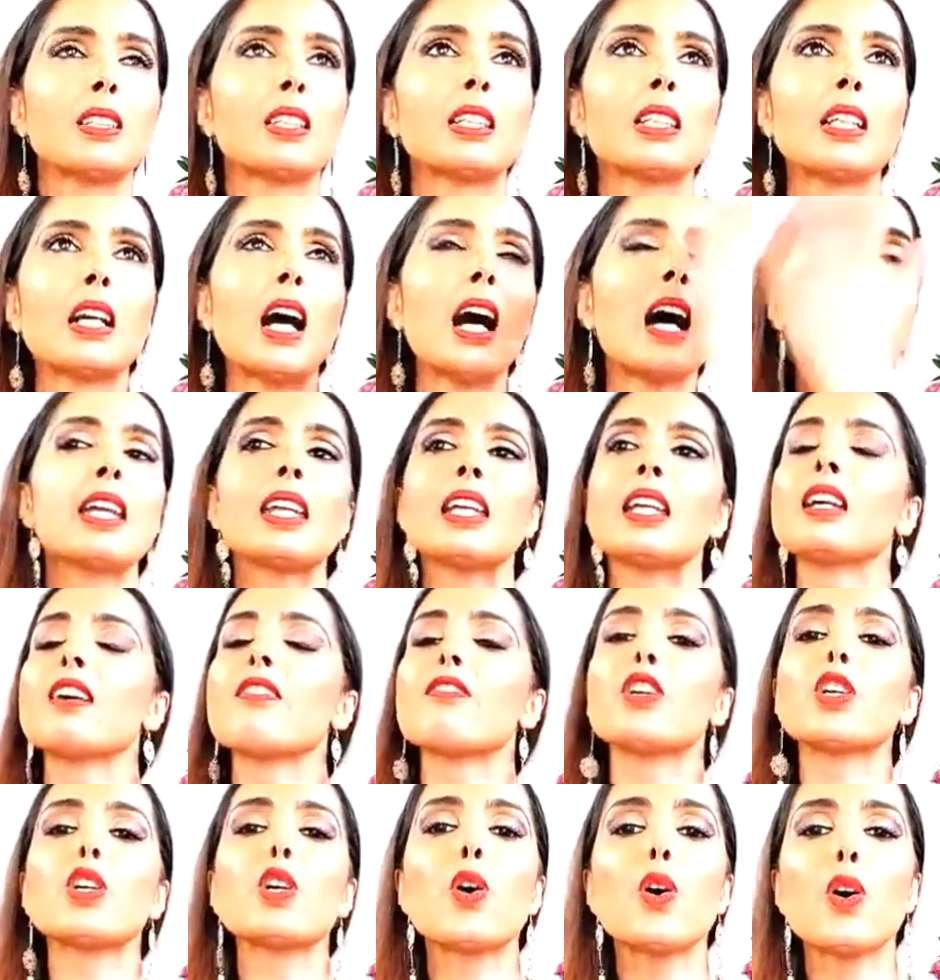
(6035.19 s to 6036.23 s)
cutting of
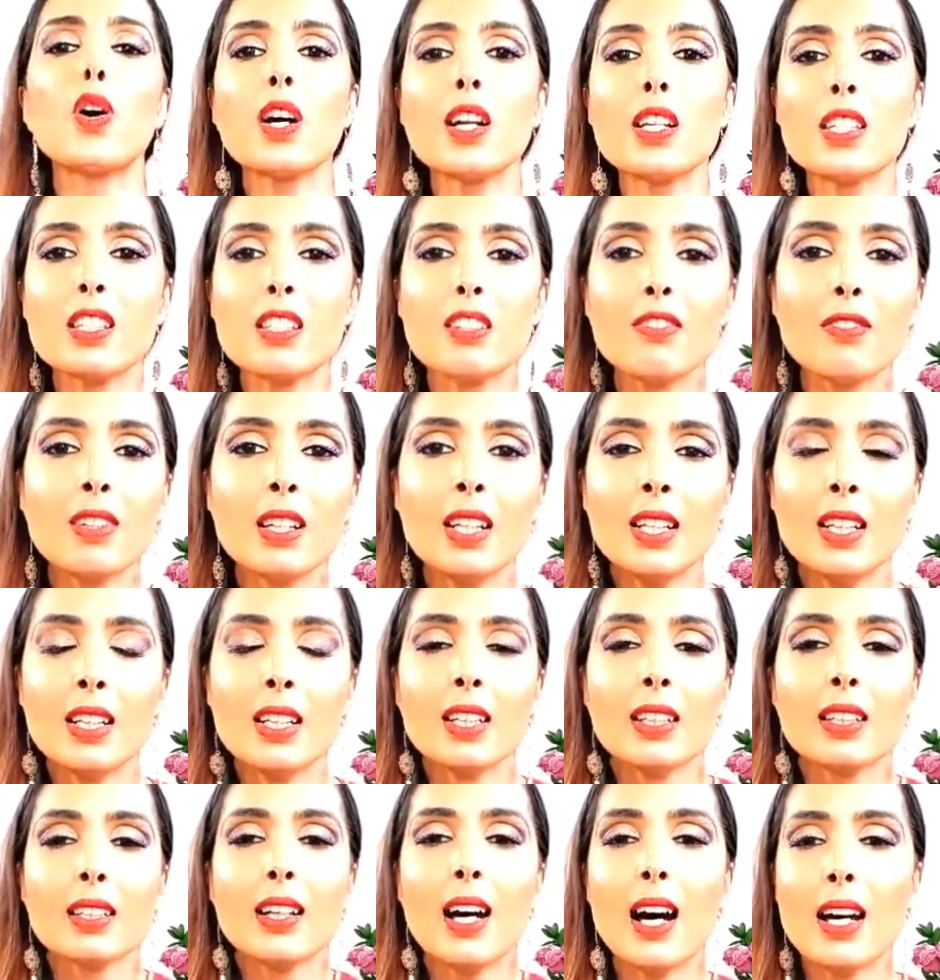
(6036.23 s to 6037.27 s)
the cords of
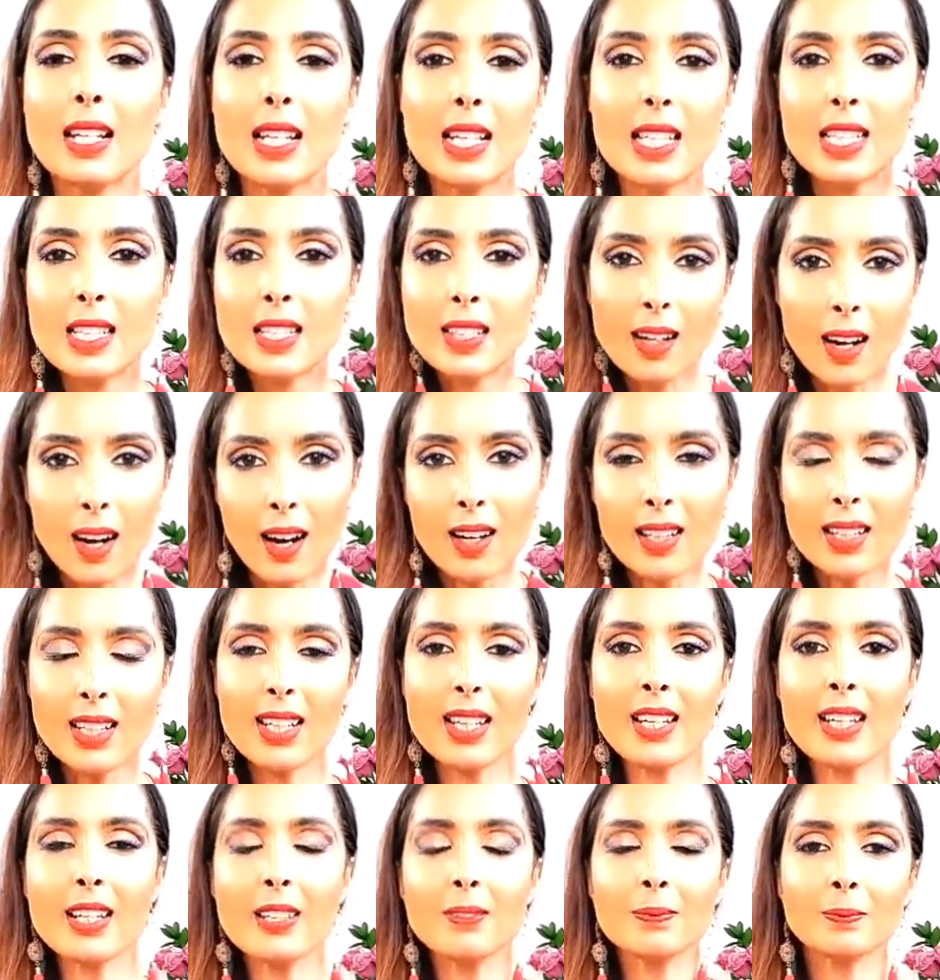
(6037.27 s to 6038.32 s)
goddess
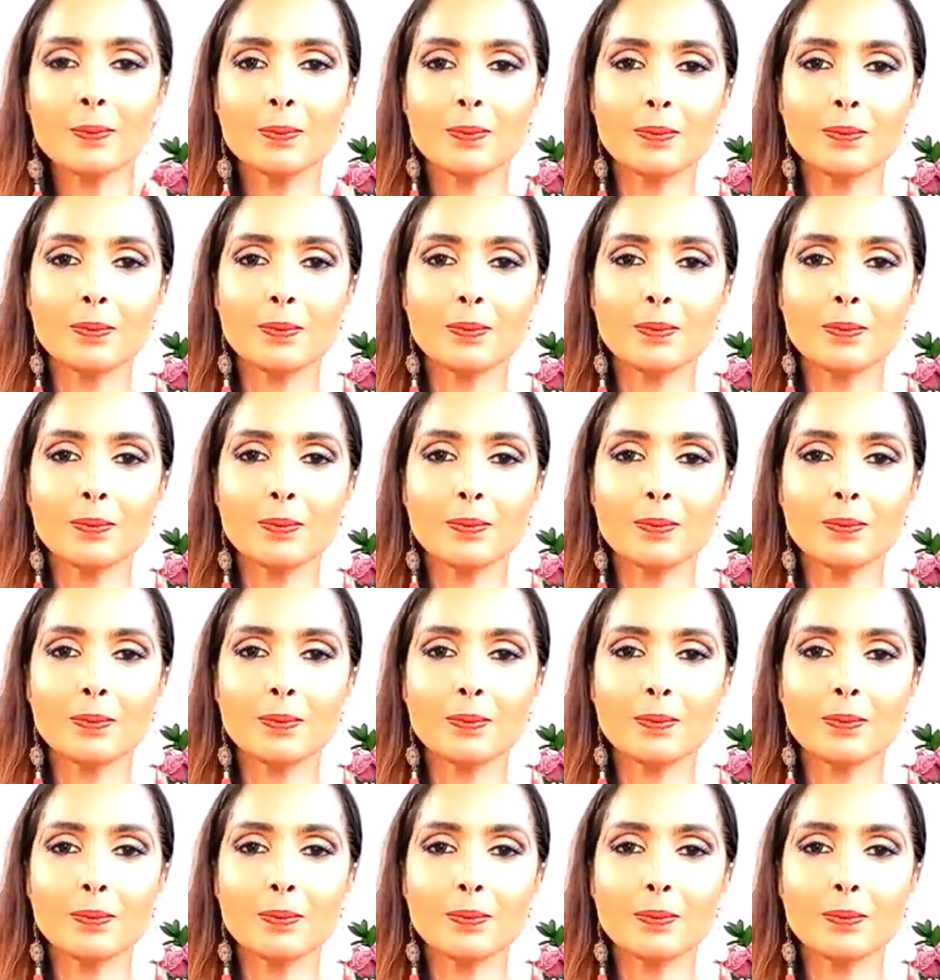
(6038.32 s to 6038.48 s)
Kali.